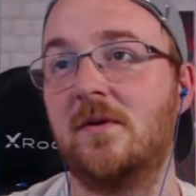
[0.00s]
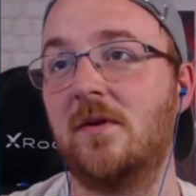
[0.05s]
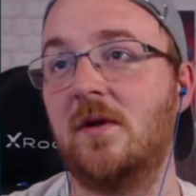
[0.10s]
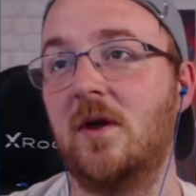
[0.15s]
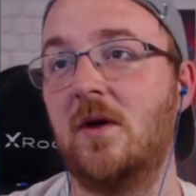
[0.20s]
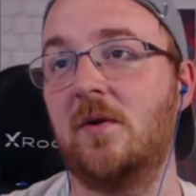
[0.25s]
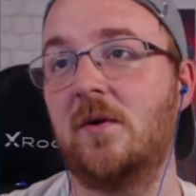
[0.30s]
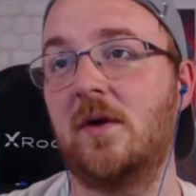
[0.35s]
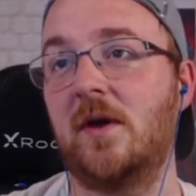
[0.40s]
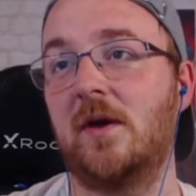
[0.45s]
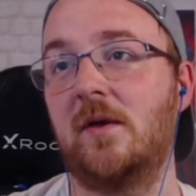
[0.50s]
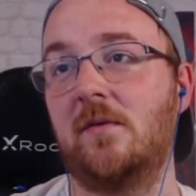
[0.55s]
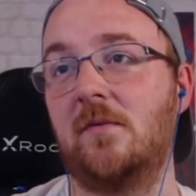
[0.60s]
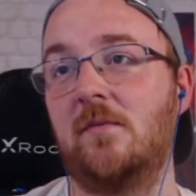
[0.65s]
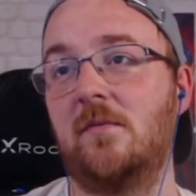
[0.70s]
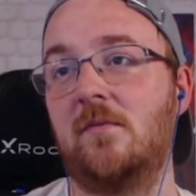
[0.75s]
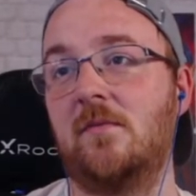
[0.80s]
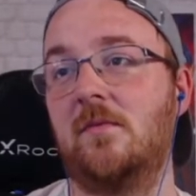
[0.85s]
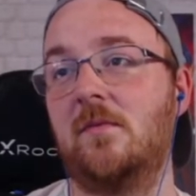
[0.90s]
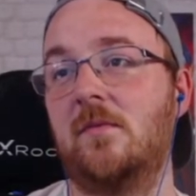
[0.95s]
Okay.
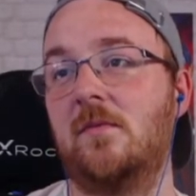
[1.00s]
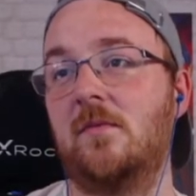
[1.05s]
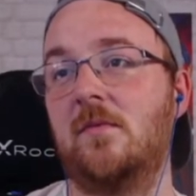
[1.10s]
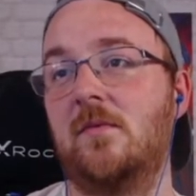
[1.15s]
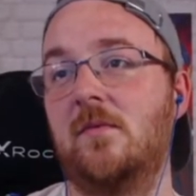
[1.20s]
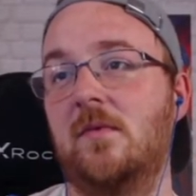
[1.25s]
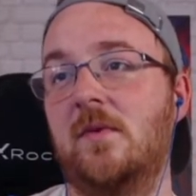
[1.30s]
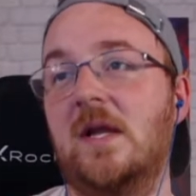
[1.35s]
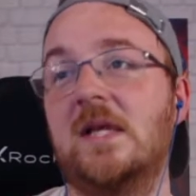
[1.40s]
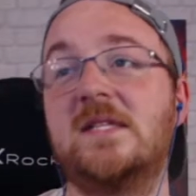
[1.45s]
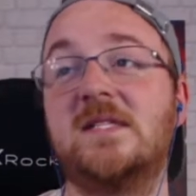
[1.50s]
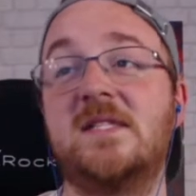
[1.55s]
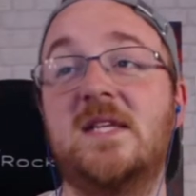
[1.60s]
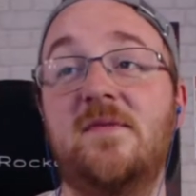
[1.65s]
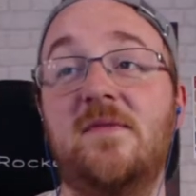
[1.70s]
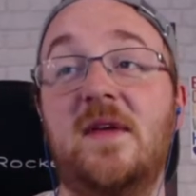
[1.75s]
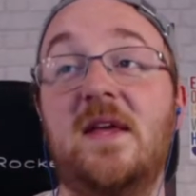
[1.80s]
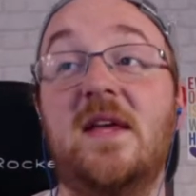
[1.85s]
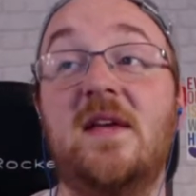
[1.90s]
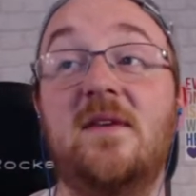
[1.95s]
Let's see if
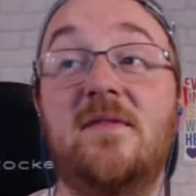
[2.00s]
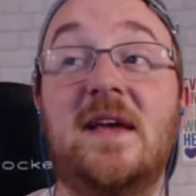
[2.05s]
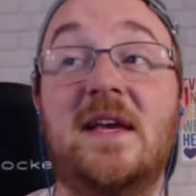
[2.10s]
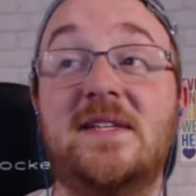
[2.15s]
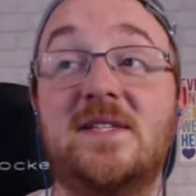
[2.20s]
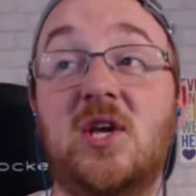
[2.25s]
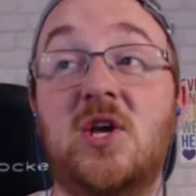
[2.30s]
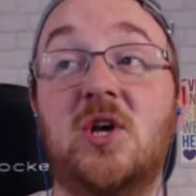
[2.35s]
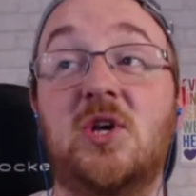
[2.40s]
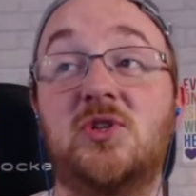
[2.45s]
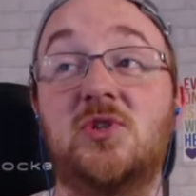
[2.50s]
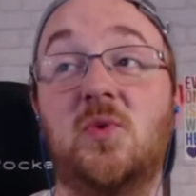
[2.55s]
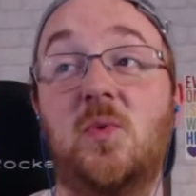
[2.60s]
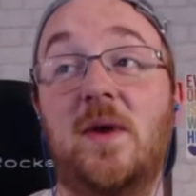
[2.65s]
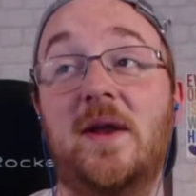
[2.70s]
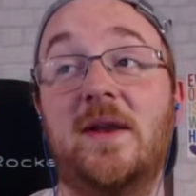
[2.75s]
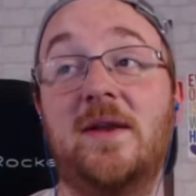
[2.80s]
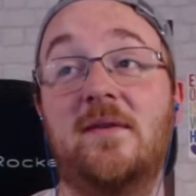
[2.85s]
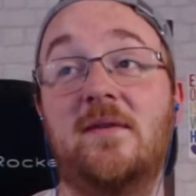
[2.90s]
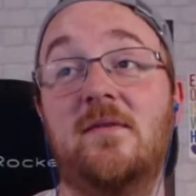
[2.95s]
Eve is her
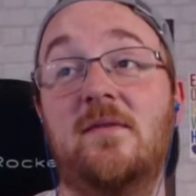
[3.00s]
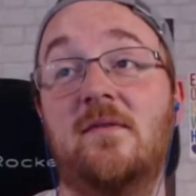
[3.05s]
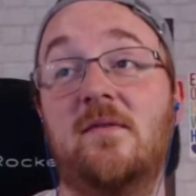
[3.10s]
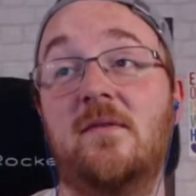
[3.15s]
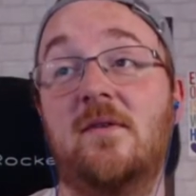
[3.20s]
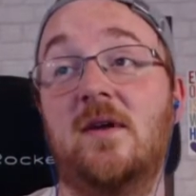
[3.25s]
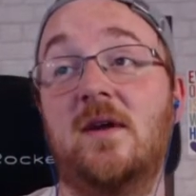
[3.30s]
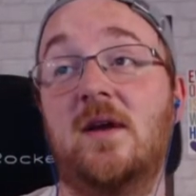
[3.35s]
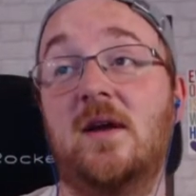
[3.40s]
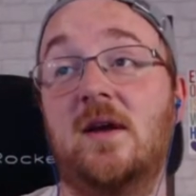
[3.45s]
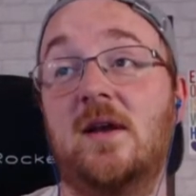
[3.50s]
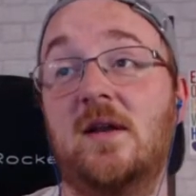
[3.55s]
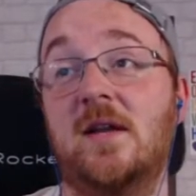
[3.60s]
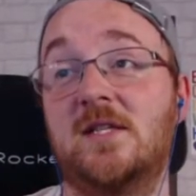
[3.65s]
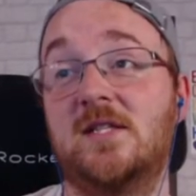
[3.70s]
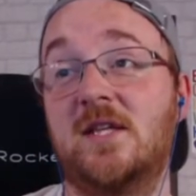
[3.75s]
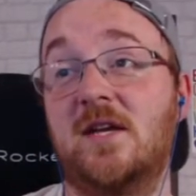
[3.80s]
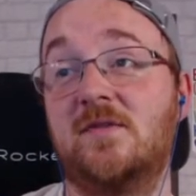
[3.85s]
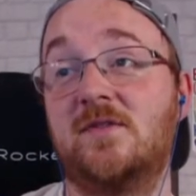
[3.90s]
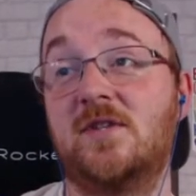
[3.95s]
twin. Let's see
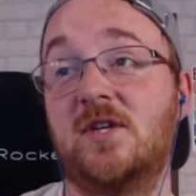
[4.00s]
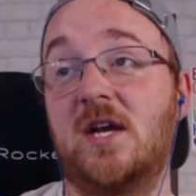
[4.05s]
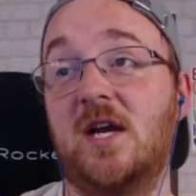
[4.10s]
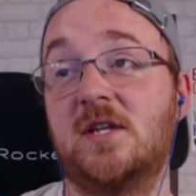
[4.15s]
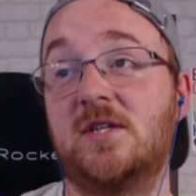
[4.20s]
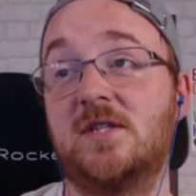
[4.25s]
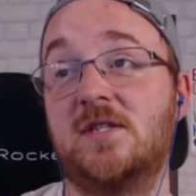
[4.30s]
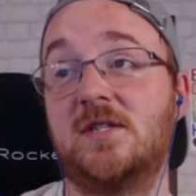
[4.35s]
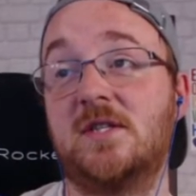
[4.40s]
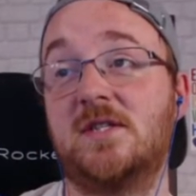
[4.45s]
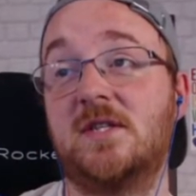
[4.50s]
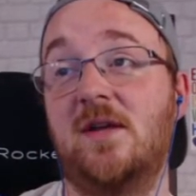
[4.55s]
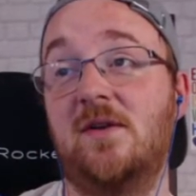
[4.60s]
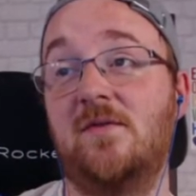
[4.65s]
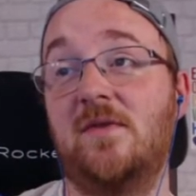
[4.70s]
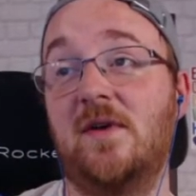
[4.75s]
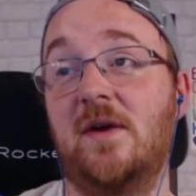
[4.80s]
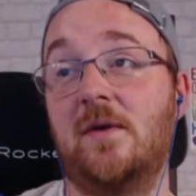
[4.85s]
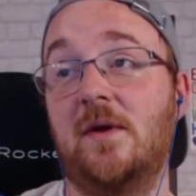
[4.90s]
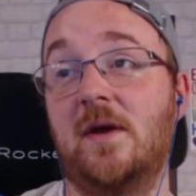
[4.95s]
if she catches herself
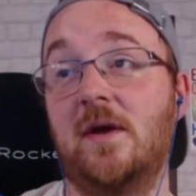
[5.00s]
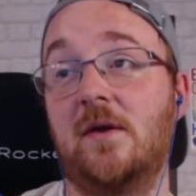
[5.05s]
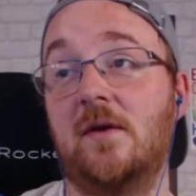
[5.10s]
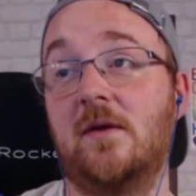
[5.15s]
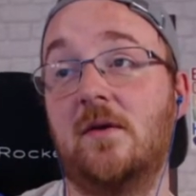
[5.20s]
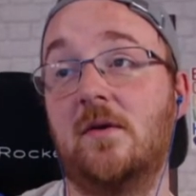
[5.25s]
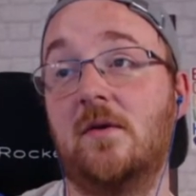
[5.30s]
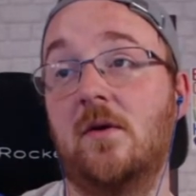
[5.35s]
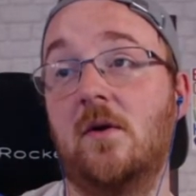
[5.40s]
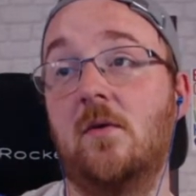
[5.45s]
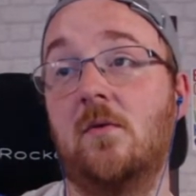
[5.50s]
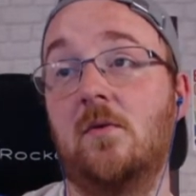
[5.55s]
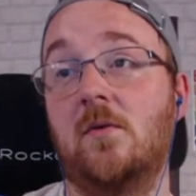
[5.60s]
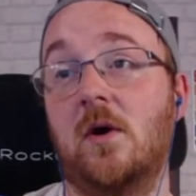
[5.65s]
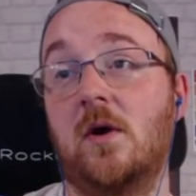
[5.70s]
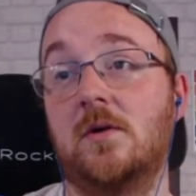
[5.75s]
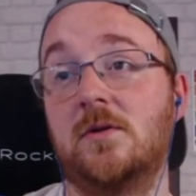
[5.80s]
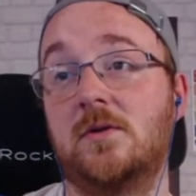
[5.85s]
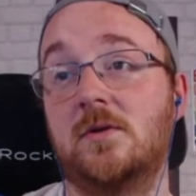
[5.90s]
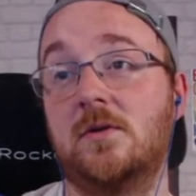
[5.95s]
out here. Oh
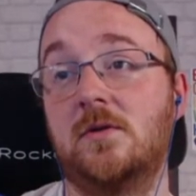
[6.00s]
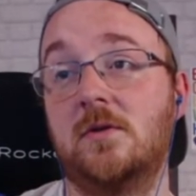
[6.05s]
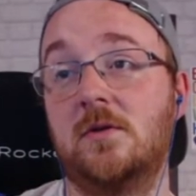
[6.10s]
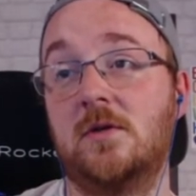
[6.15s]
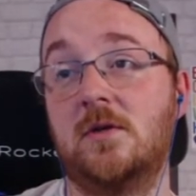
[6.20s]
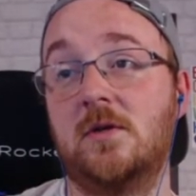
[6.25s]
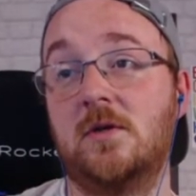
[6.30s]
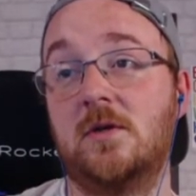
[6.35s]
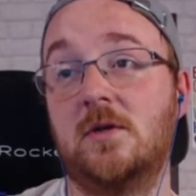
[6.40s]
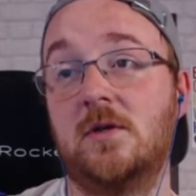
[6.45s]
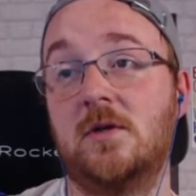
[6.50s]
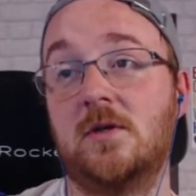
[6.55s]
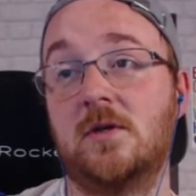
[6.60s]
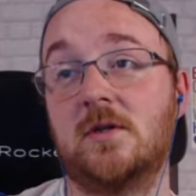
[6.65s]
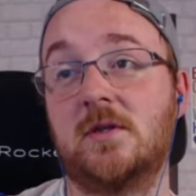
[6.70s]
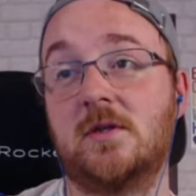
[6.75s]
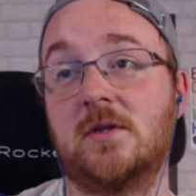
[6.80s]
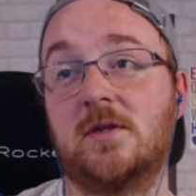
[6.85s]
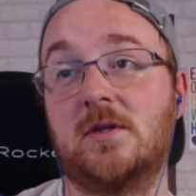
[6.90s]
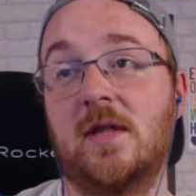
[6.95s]
god.
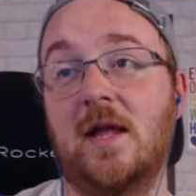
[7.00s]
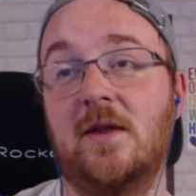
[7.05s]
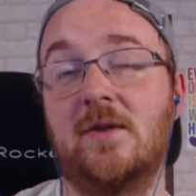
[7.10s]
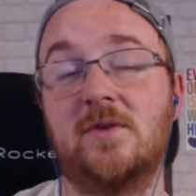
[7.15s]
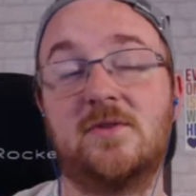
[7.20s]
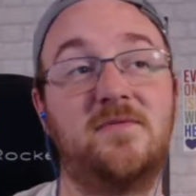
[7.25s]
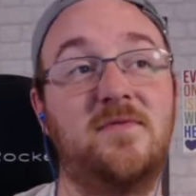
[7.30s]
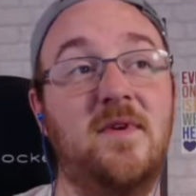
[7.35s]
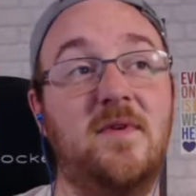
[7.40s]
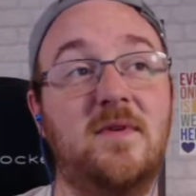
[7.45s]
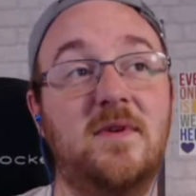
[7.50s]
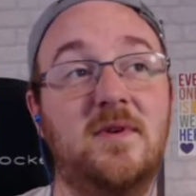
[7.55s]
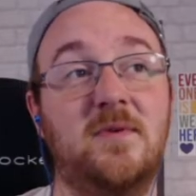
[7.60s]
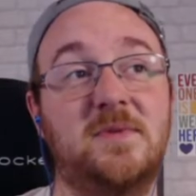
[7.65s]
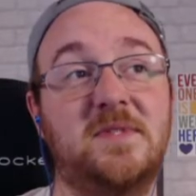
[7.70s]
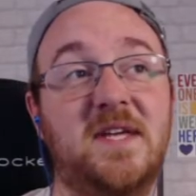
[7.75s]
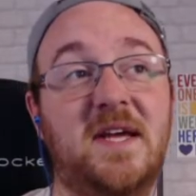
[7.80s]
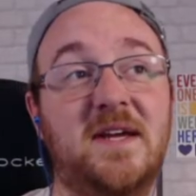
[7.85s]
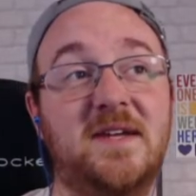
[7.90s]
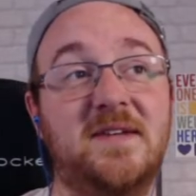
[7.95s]
That was very
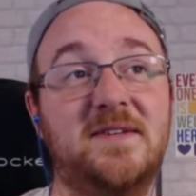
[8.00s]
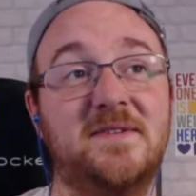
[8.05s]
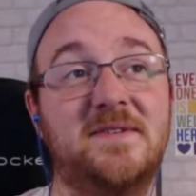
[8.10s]
upsetting.